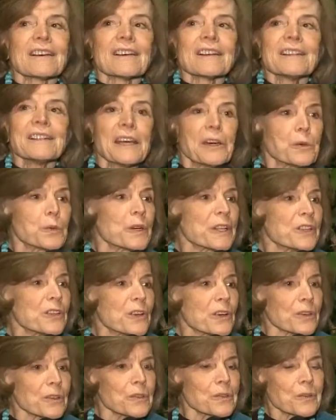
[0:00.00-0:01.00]
Now we
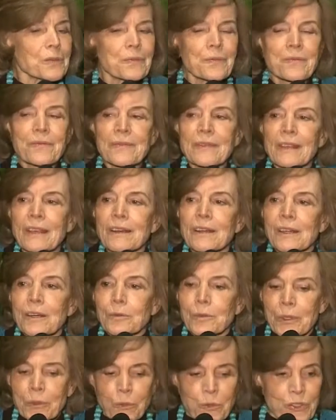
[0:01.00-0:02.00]
know
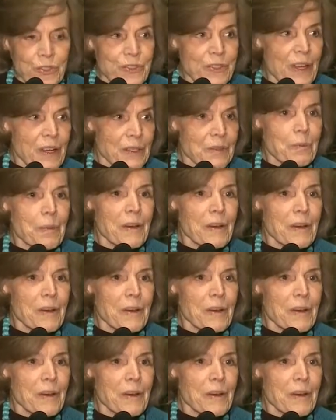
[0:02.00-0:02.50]
what was not